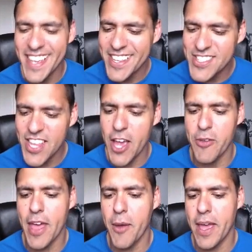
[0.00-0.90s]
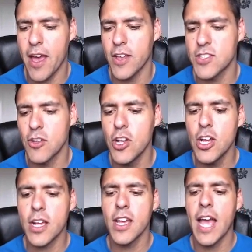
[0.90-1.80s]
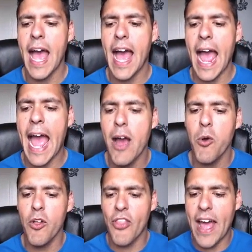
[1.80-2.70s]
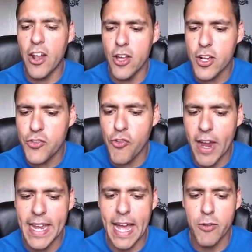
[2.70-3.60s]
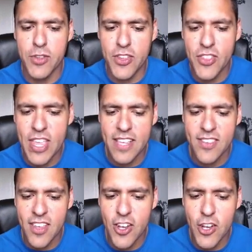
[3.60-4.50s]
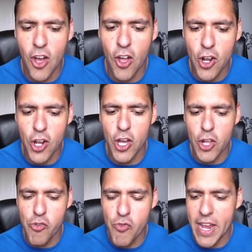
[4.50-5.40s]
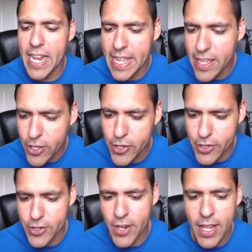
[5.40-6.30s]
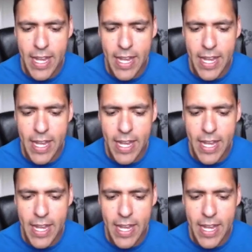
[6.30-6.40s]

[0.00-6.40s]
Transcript: So there we are. So look at how that looks right now. Does this not look really good?